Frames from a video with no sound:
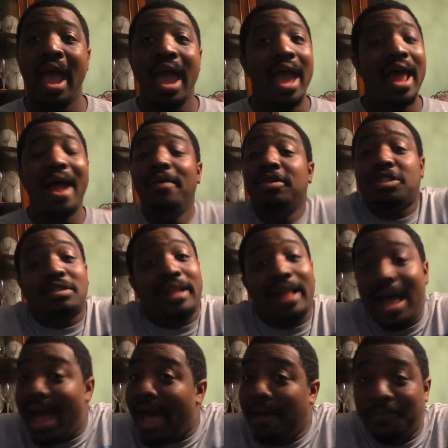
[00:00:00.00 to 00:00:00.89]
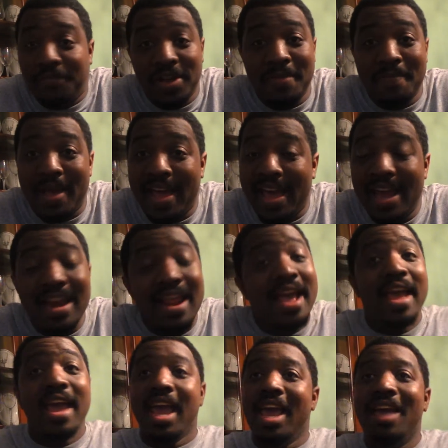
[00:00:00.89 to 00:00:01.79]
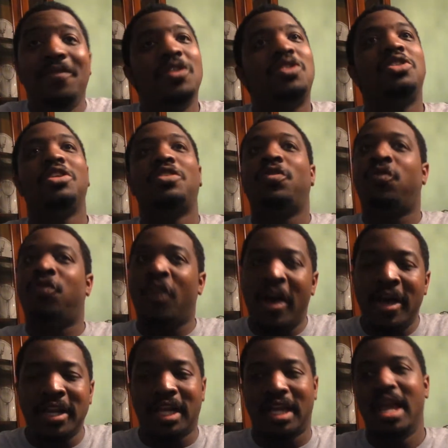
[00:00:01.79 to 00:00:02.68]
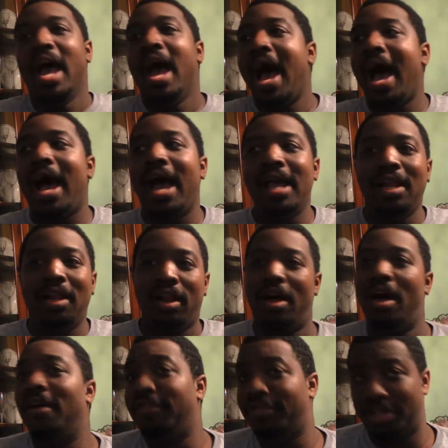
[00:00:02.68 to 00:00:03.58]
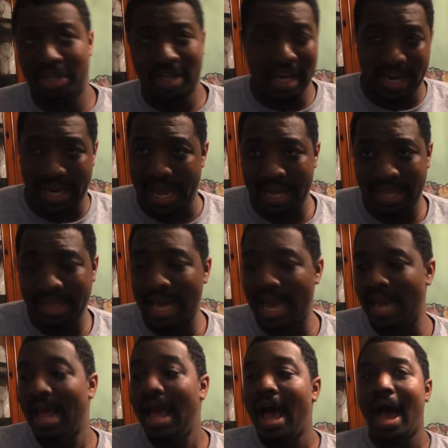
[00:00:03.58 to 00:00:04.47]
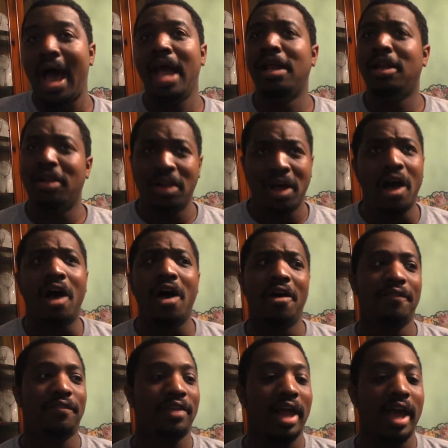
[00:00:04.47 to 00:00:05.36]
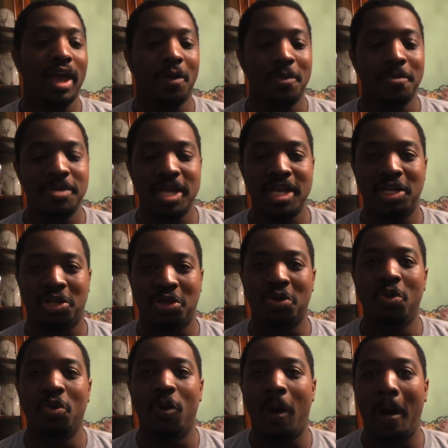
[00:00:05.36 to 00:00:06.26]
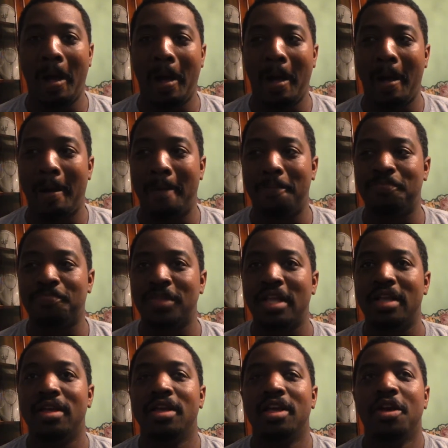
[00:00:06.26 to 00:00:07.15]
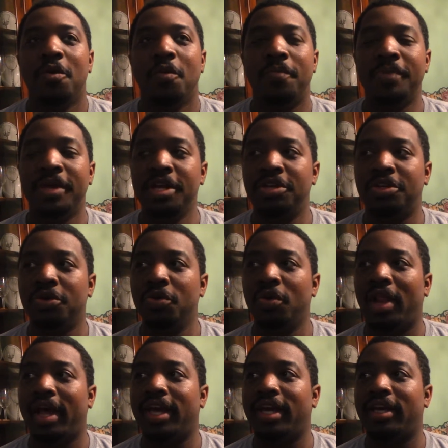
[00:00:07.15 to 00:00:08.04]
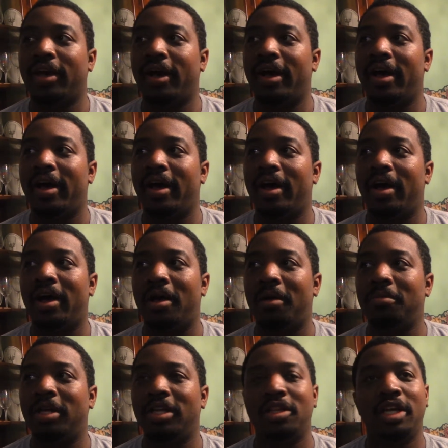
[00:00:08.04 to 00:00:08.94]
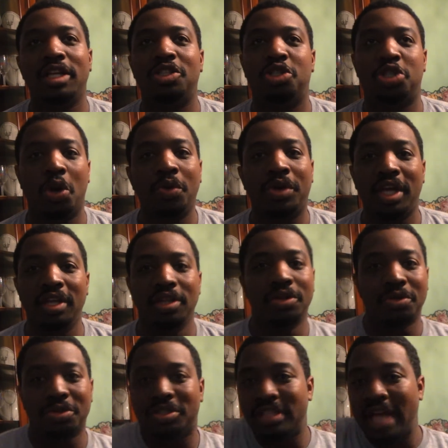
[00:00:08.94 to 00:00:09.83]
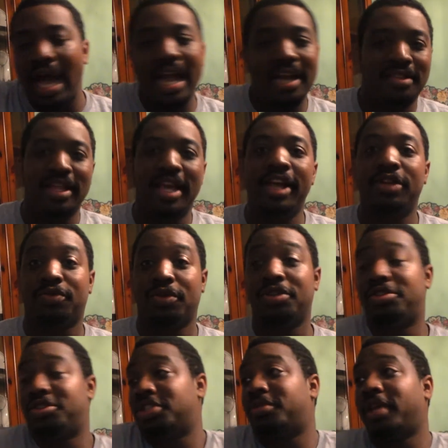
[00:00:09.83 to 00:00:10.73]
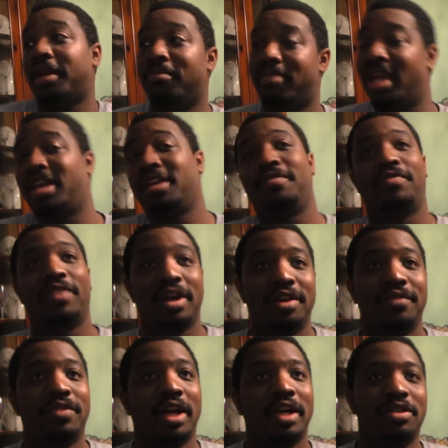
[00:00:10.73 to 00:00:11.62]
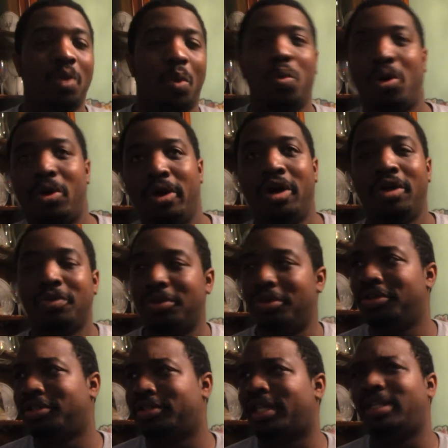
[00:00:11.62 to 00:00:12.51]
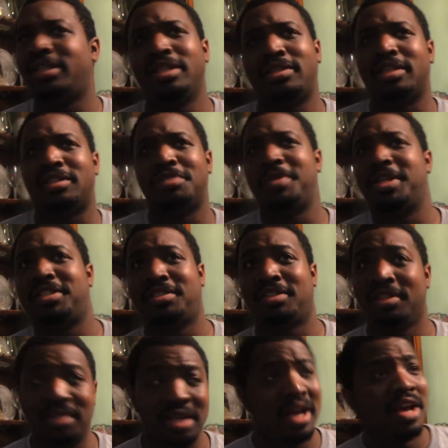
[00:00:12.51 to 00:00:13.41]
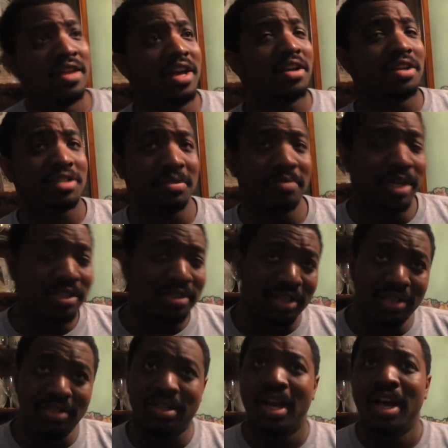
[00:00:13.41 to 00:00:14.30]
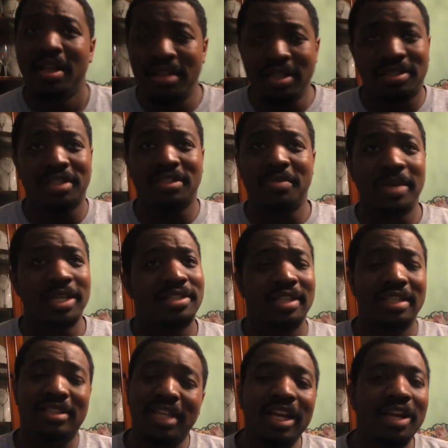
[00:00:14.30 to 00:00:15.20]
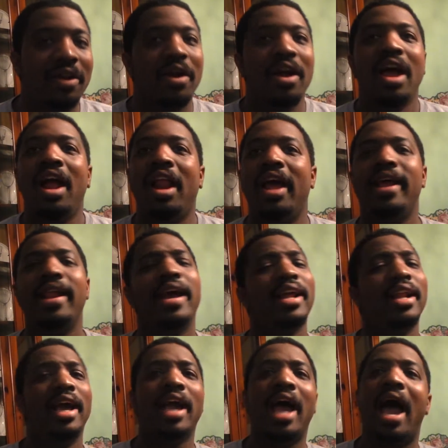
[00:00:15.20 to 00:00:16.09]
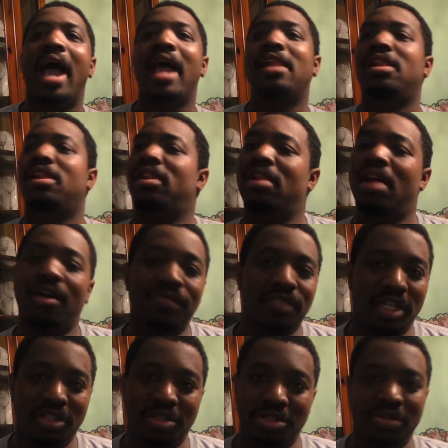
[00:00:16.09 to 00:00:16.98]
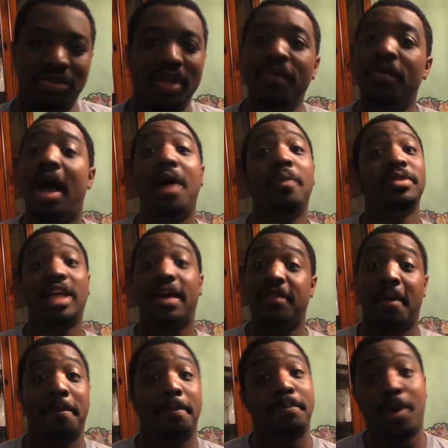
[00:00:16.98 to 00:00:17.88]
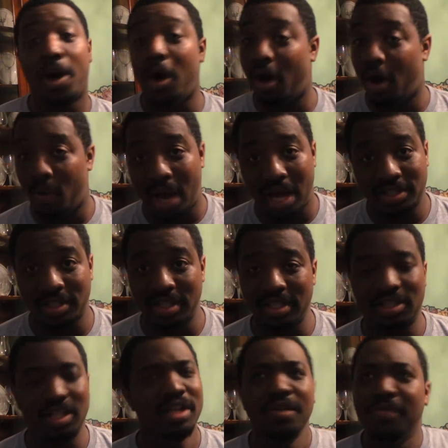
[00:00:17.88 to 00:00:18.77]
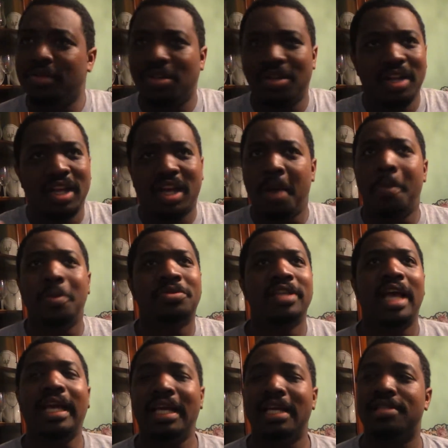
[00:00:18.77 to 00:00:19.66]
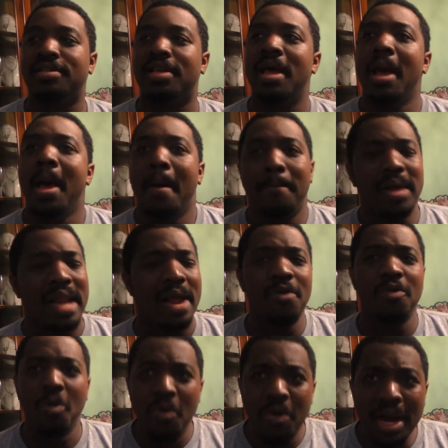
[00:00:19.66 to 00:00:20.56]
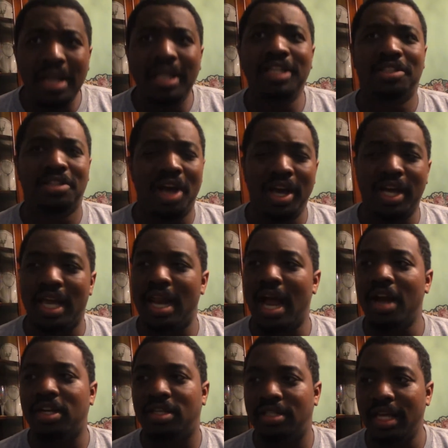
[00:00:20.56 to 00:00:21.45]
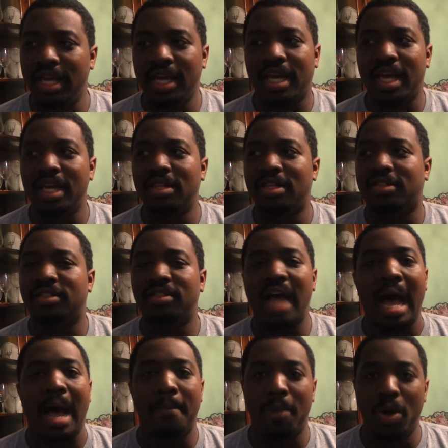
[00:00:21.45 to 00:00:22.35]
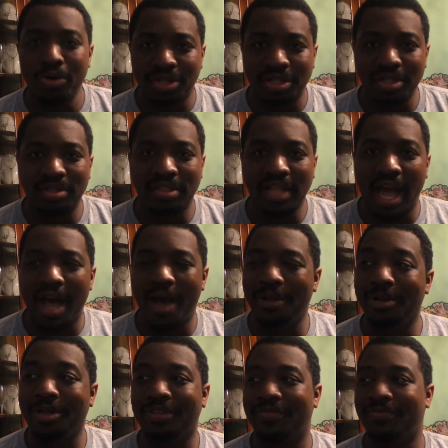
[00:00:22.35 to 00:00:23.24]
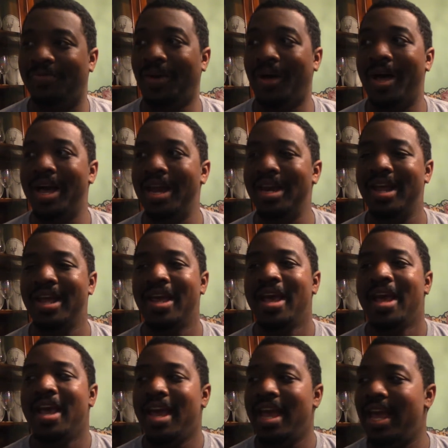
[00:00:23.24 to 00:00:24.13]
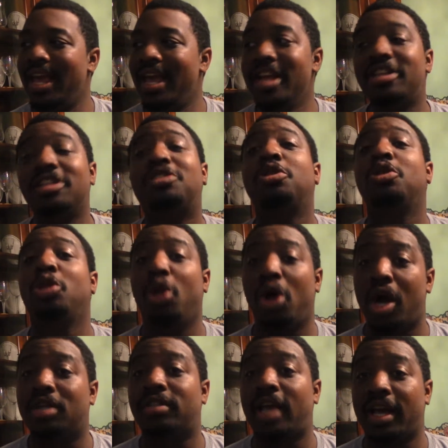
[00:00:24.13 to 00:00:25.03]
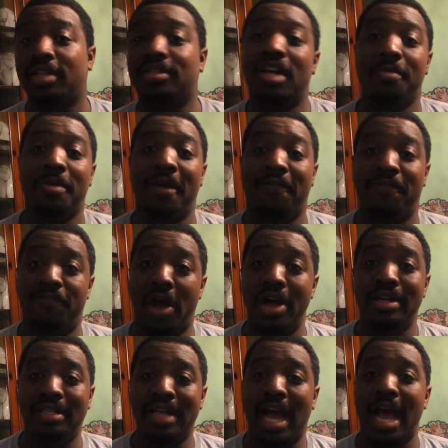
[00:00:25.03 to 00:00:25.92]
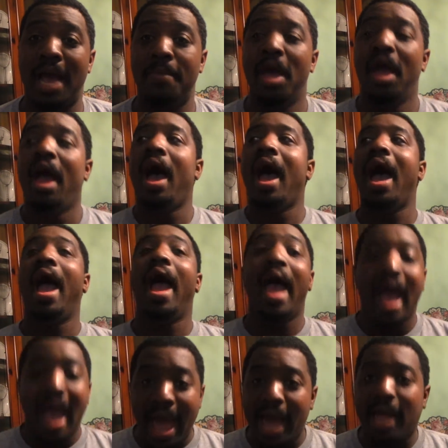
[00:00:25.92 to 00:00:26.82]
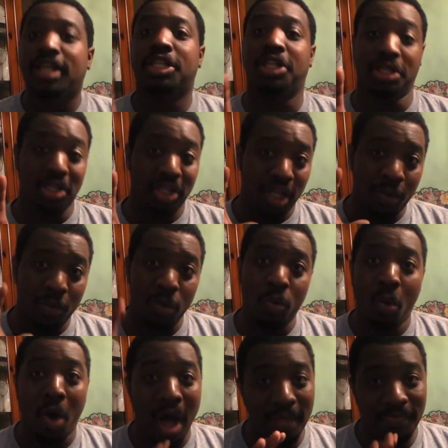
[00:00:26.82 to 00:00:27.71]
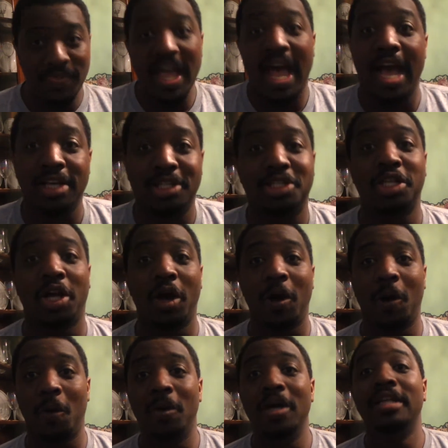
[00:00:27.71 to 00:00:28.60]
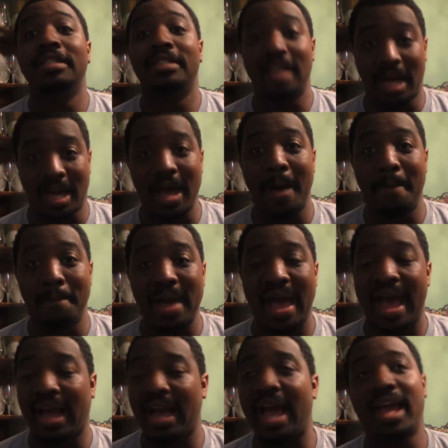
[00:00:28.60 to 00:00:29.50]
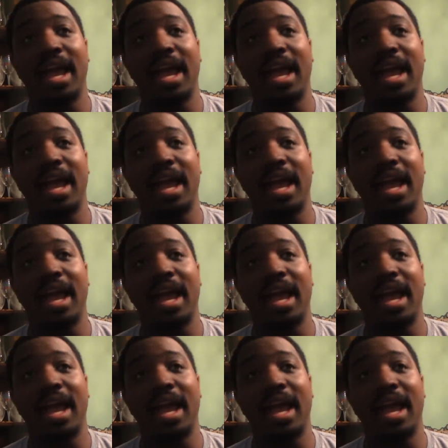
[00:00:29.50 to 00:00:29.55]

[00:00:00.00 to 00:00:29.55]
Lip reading: And I was just laughing, man. It was just funny. I love shit like that. I love, like, when they do jokey little side things where they're just, like, making fun of, like, the world, where they're just like, this doesn't make sense, that doesn't make sense, this doesn't make sense either. Like, I loved it, dude. I was having a ball watching these. Like, it was only a couple seconds, but I really dug it. I dig it. The stop motion style looks fun. It just looks like it's gonna be a fun time. I actually would want that show to come back.